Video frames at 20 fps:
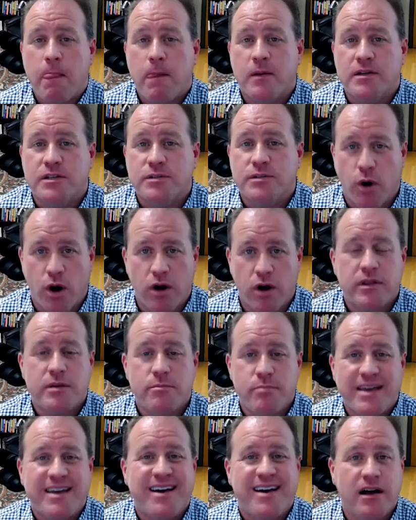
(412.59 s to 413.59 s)
is partly
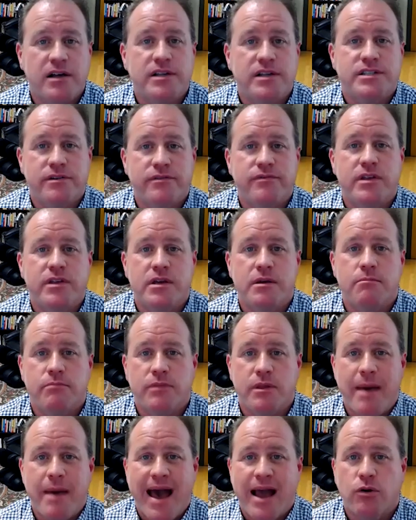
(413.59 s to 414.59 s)
because of the
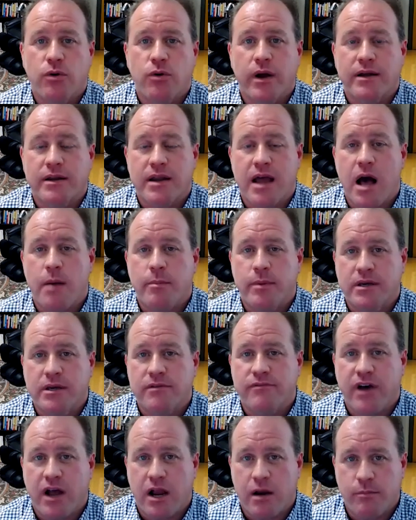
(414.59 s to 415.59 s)
macroeconomic
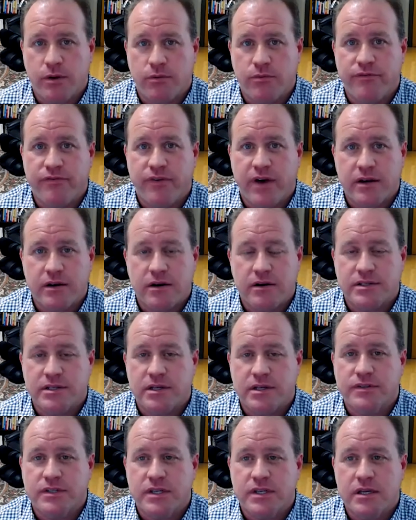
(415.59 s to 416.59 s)
environment we find
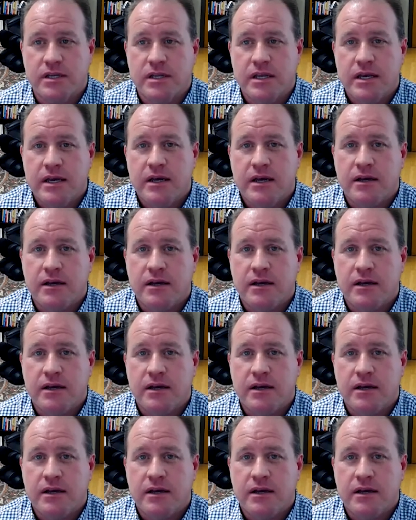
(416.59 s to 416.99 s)
ourselves in.